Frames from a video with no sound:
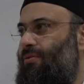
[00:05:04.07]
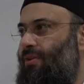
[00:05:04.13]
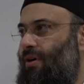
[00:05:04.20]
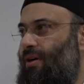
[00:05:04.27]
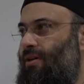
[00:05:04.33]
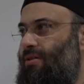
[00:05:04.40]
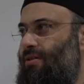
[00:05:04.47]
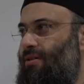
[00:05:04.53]

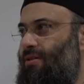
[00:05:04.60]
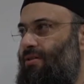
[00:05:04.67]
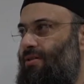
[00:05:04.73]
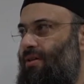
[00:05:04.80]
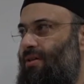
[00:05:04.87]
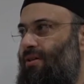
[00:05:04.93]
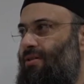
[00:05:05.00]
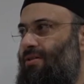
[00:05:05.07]

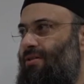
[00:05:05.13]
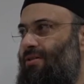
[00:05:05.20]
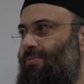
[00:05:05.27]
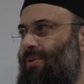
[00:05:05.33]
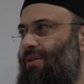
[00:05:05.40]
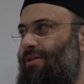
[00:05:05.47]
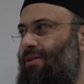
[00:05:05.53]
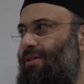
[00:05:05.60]
causes, and this is
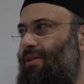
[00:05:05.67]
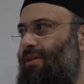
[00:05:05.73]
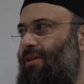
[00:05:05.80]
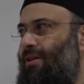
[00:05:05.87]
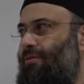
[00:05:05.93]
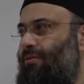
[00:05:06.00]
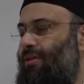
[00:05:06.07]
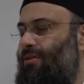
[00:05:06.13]
basically
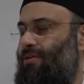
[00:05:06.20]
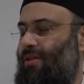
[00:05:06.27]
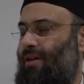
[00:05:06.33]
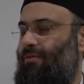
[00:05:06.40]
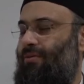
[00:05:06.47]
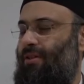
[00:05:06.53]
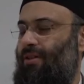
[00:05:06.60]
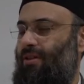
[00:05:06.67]
a
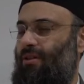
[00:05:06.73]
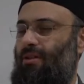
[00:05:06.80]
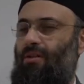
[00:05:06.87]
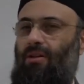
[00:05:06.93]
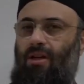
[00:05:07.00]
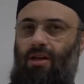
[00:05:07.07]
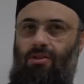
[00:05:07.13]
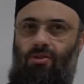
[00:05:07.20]
philosophical,
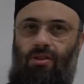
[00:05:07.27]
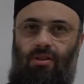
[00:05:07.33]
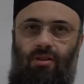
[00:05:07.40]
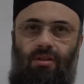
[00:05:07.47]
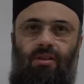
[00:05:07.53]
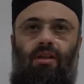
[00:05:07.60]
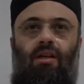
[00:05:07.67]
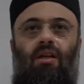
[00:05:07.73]

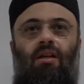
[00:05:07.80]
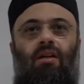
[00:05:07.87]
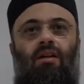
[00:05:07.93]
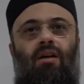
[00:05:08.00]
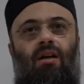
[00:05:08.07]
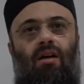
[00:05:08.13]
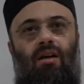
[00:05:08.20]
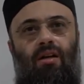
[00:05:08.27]
logical
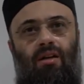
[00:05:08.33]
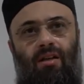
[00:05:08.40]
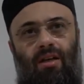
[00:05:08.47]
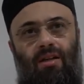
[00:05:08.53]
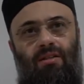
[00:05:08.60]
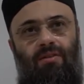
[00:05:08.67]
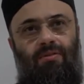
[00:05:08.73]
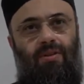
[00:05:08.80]

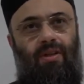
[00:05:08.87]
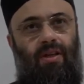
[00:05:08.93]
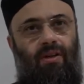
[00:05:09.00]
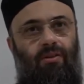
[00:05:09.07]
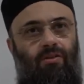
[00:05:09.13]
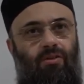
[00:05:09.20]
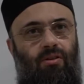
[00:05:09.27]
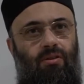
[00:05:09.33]

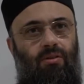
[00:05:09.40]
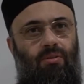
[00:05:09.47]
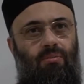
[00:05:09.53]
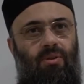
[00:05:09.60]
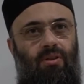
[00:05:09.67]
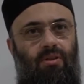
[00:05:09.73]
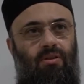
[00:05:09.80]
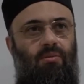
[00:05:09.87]
classification,
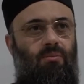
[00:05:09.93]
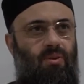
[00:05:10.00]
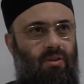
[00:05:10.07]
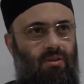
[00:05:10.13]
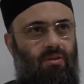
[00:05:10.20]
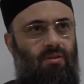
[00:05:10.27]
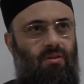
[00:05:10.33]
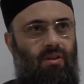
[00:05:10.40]
but
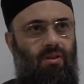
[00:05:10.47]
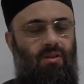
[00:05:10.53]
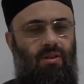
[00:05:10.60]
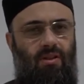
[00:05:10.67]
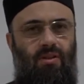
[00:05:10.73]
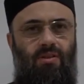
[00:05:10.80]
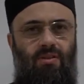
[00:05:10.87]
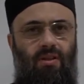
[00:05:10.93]
it
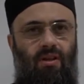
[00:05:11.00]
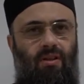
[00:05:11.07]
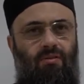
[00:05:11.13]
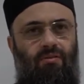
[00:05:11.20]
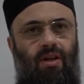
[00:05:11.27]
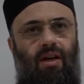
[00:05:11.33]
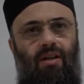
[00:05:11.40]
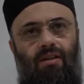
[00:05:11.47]
is a
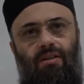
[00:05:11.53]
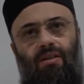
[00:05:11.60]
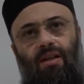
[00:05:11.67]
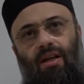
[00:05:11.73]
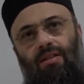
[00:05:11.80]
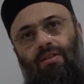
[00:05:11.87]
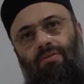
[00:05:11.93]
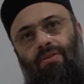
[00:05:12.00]
valid
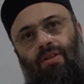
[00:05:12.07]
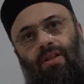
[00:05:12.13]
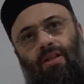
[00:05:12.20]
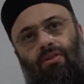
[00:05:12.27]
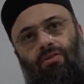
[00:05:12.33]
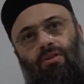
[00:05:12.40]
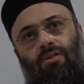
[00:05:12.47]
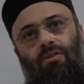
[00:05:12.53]

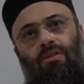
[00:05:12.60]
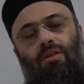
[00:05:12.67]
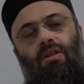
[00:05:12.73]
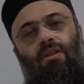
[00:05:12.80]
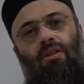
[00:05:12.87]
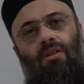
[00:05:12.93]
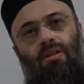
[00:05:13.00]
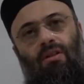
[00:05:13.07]
classification.
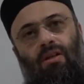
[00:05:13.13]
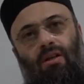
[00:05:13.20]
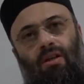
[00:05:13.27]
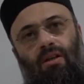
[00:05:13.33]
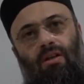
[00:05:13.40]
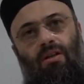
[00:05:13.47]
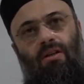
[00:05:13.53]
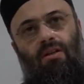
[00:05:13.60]

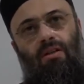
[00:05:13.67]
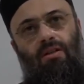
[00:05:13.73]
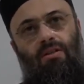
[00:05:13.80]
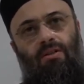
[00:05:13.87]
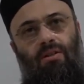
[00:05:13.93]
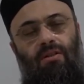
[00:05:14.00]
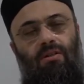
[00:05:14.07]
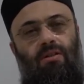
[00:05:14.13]

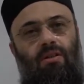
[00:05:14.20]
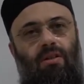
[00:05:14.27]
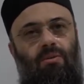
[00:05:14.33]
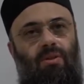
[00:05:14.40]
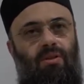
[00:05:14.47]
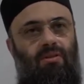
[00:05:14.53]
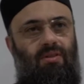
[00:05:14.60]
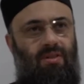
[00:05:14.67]
Certainly
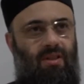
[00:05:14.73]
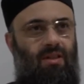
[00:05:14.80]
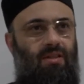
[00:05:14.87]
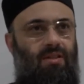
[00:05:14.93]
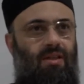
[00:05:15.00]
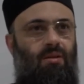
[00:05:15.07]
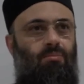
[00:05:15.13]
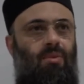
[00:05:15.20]
with
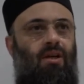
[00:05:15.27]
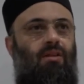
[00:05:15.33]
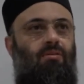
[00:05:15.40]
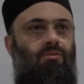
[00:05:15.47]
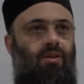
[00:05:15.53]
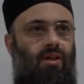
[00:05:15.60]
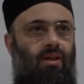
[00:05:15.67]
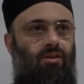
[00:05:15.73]
some
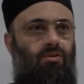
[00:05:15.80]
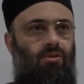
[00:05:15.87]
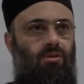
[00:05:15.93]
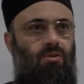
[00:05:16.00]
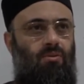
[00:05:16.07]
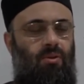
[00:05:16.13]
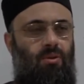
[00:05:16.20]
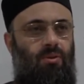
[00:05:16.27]

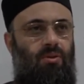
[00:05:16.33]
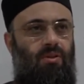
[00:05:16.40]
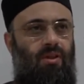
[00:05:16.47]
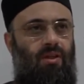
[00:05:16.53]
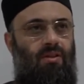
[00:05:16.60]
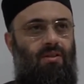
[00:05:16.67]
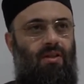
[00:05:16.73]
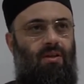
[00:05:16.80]
modifications. We don't
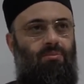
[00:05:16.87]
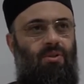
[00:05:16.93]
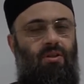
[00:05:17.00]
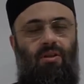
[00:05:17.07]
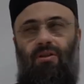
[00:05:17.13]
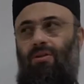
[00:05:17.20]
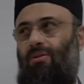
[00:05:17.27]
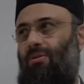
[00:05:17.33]
accept
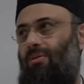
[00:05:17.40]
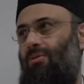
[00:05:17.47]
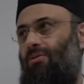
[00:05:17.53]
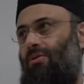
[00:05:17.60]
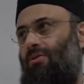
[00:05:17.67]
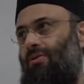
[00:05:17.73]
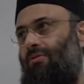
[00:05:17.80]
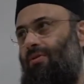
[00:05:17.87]
the
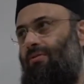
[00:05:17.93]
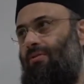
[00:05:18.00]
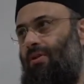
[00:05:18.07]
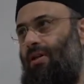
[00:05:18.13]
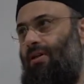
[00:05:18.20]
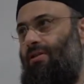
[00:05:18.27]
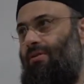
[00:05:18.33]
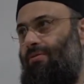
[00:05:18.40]
conclusions of the
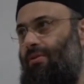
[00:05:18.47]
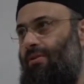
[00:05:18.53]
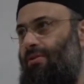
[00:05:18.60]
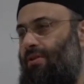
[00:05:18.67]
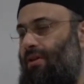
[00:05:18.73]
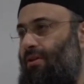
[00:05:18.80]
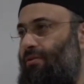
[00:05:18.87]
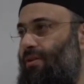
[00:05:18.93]

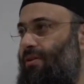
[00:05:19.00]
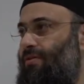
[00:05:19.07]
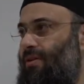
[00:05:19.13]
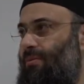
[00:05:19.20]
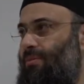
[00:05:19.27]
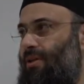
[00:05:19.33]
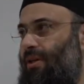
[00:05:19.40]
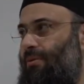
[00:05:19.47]
philosophers, even if
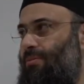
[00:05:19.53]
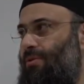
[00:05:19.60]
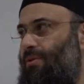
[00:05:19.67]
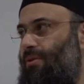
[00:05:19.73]
sometimes,